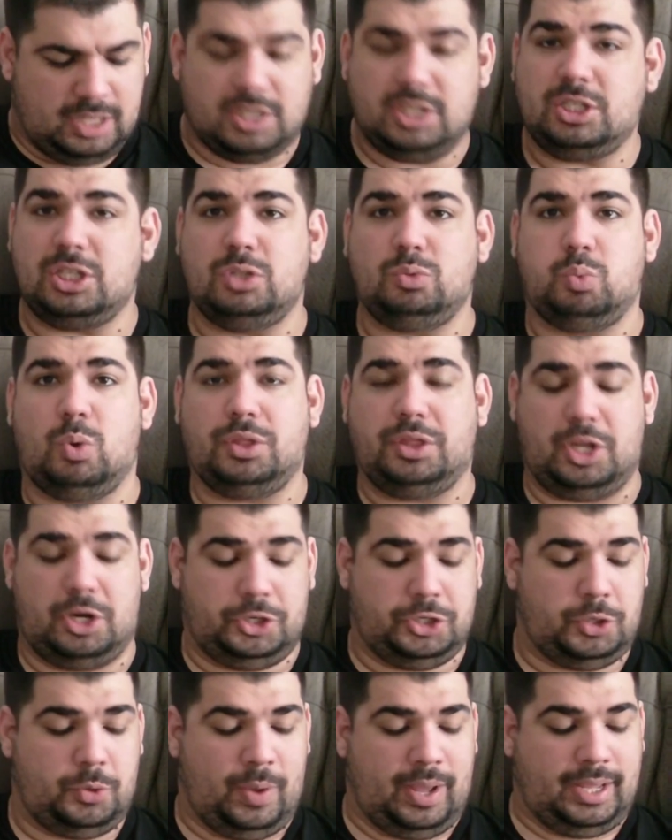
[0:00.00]
This is what
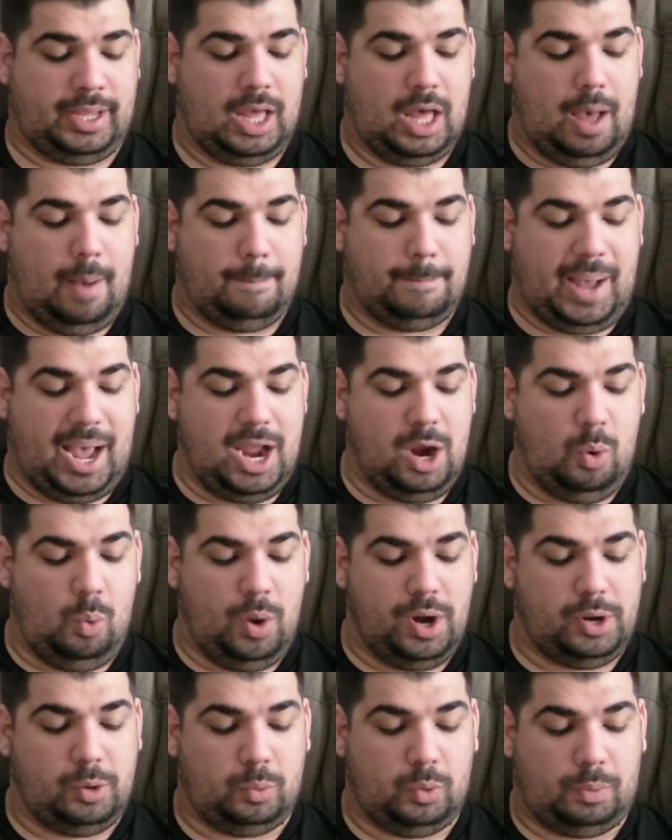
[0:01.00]
they're doing.
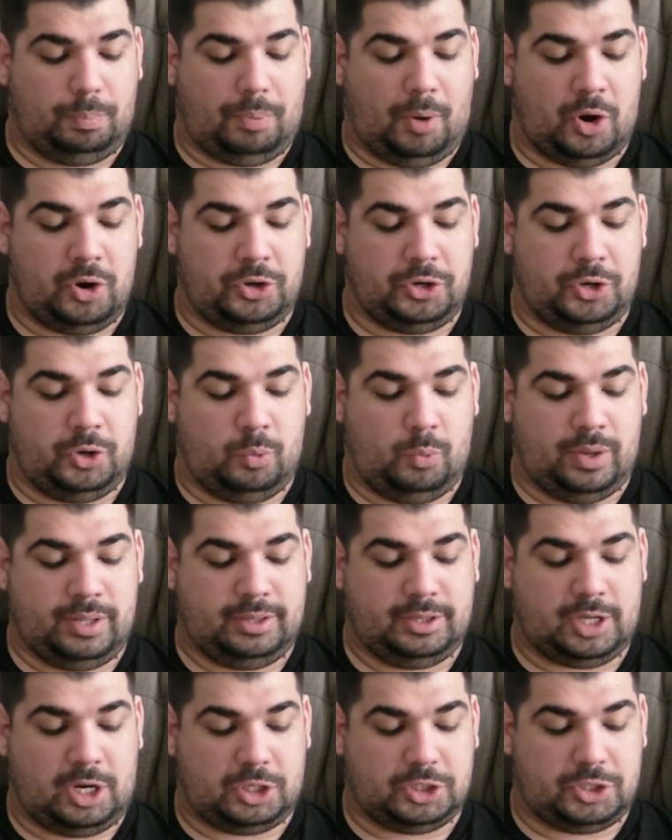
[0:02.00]
BioWare will partner
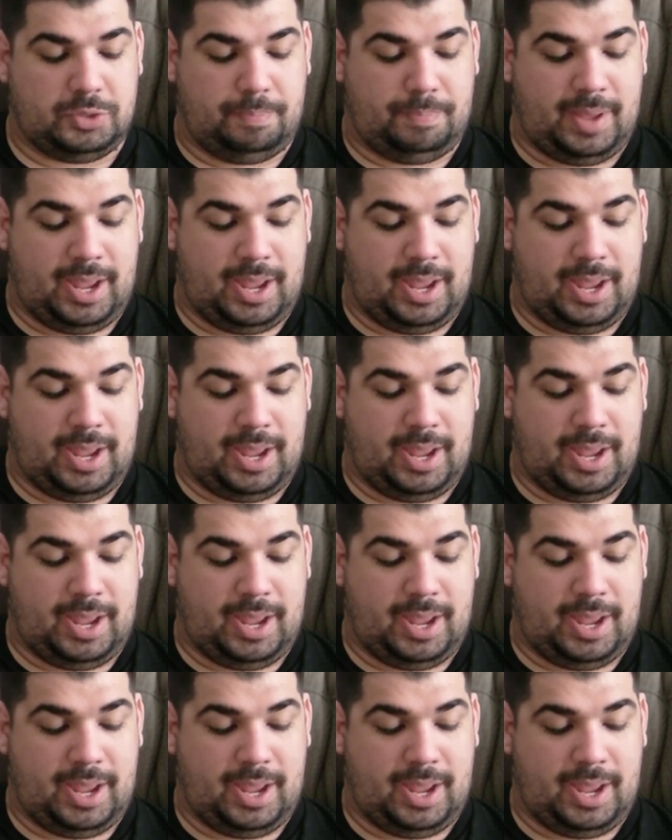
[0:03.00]
with Dr.